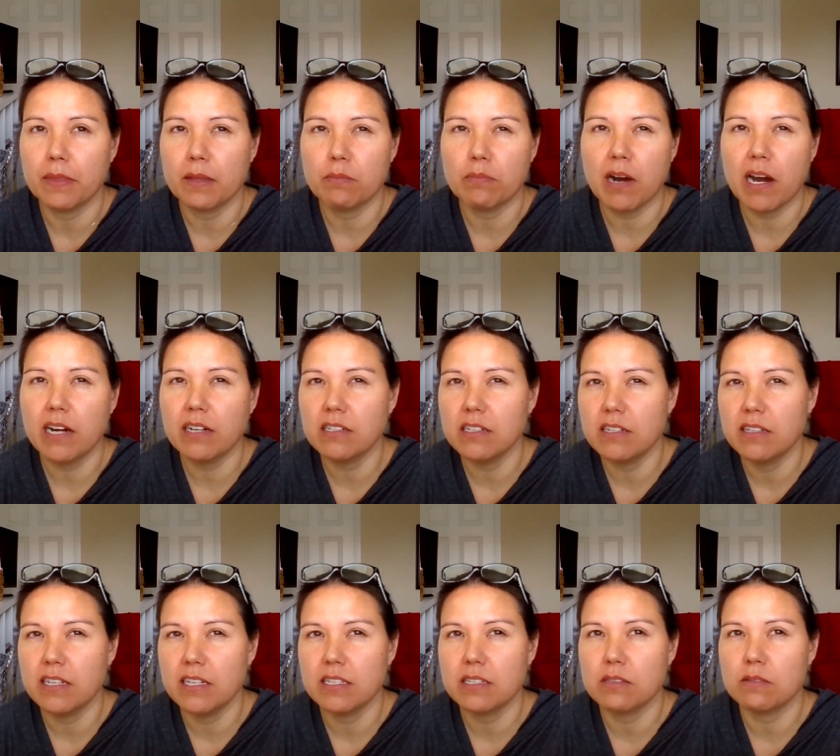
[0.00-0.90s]
Prior to
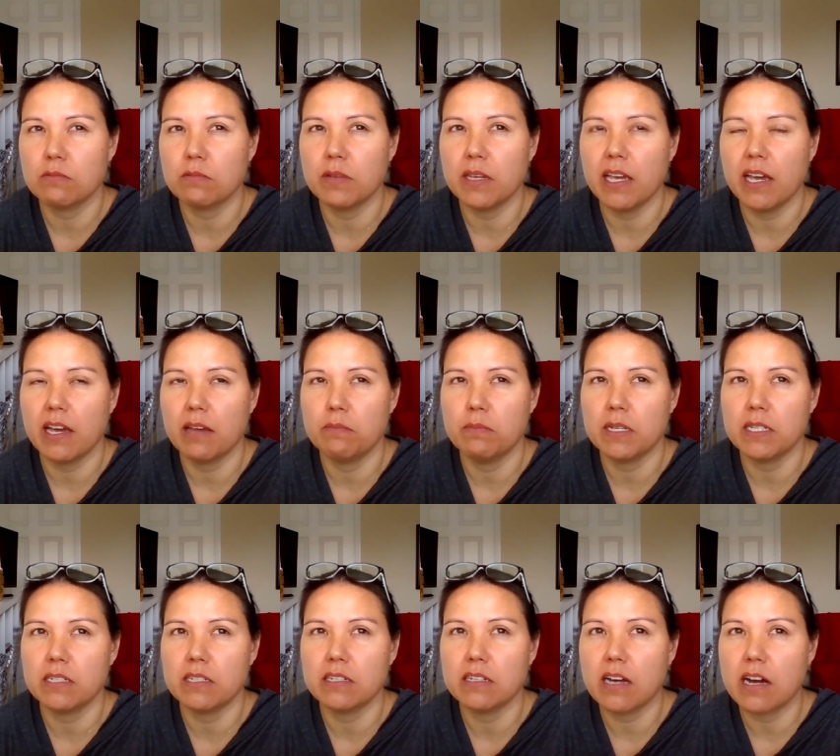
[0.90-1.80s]
this, we had
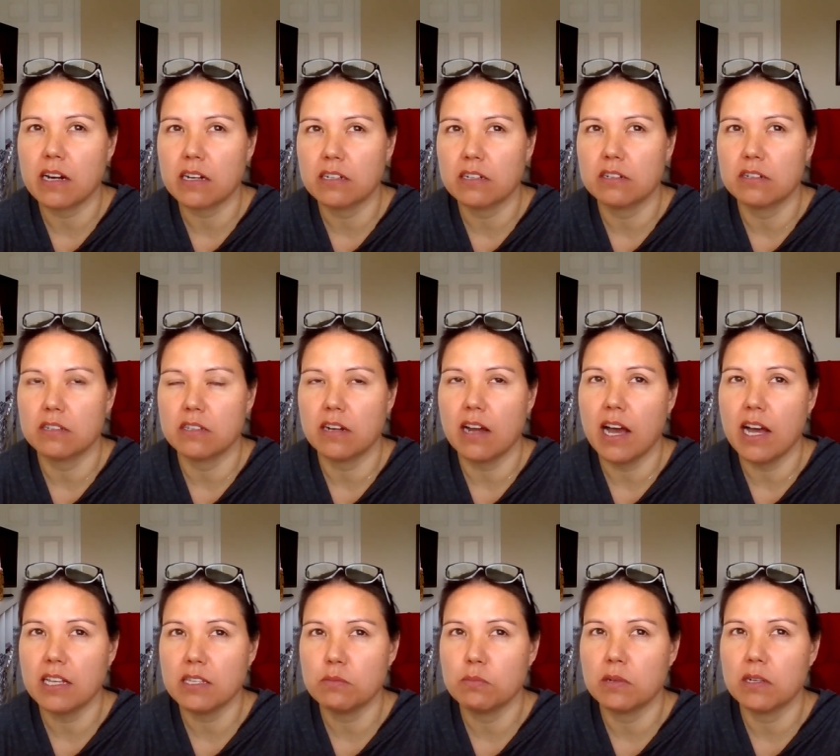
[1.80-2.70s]
been to doctors and
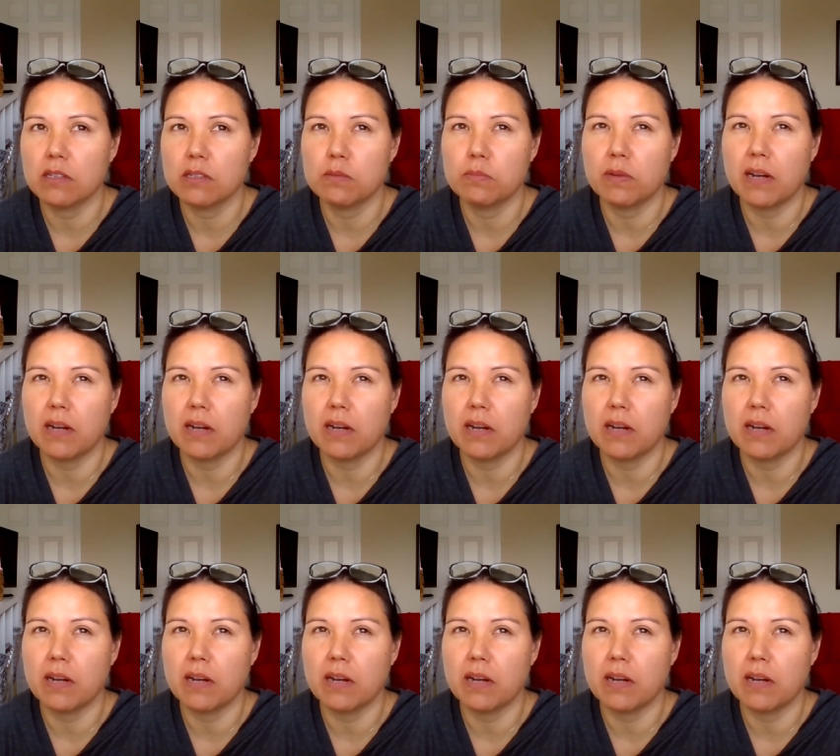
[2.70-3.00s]
hospitals,